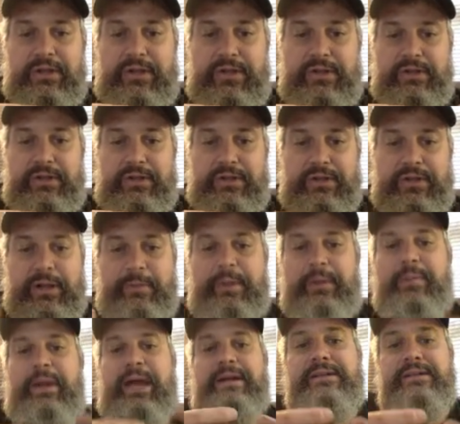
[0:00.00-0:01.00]
They're
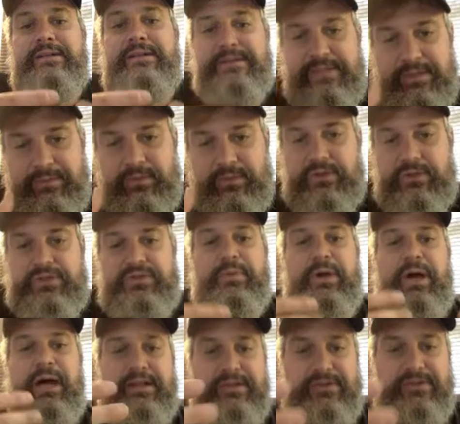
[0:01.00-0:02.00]
coming back to
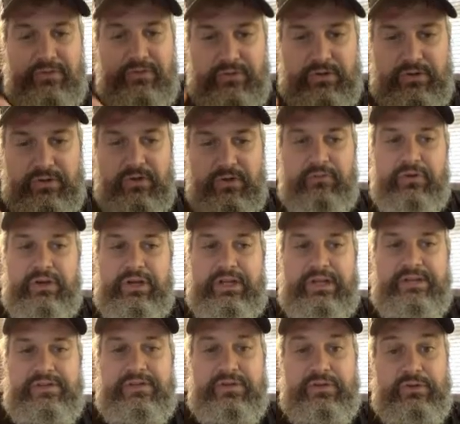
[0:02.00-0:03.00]
the similar spots
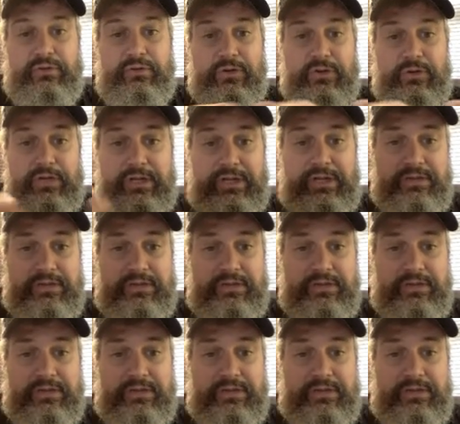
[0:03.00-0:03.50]
over and over again.